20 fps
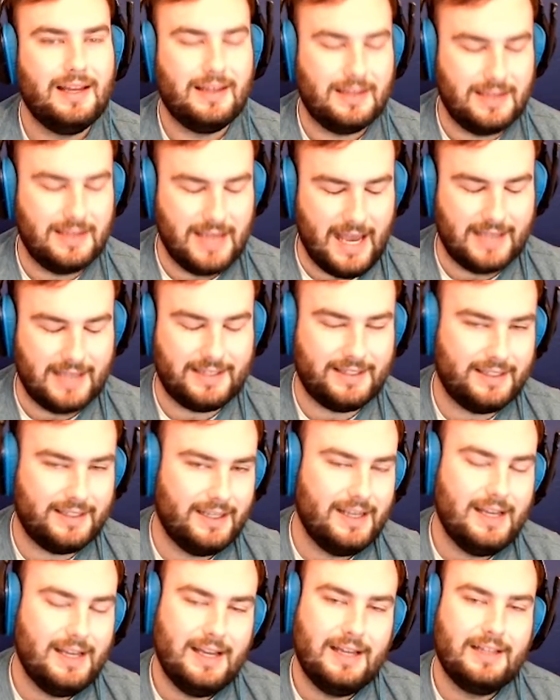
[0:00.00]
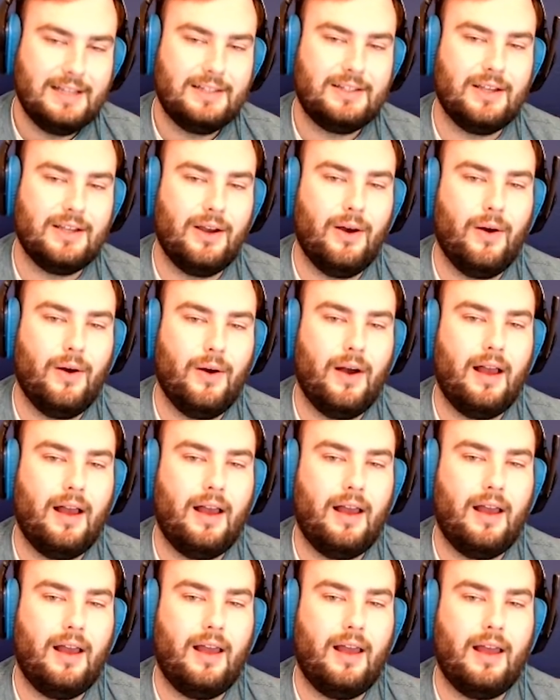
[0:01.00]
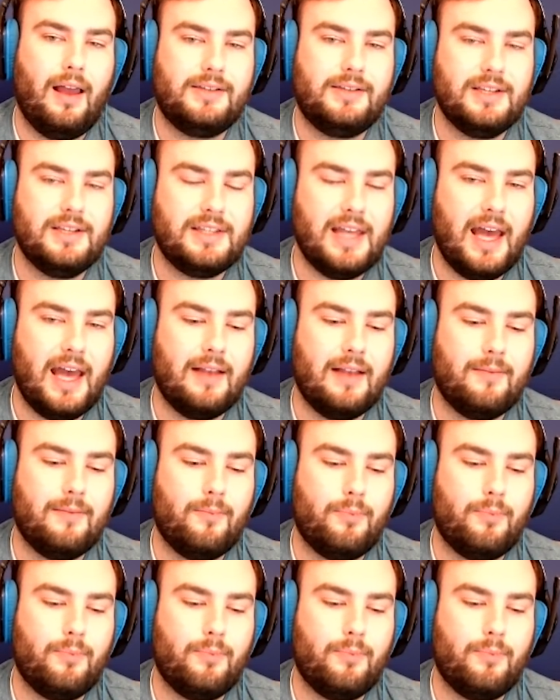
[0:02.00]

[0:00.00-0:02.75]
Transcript: Yes. So it's just that